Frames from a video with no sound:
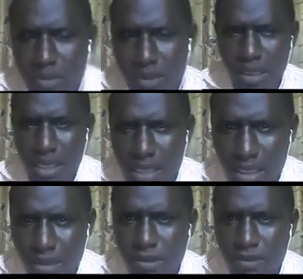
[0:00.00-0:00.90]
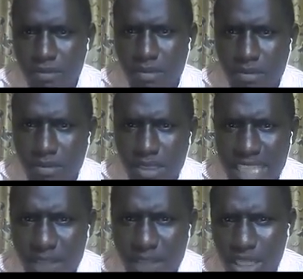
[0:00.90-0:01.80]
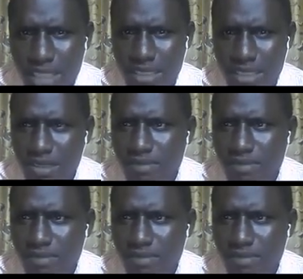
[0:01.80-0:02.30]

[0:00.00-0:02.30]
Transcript: Now, if you look at it,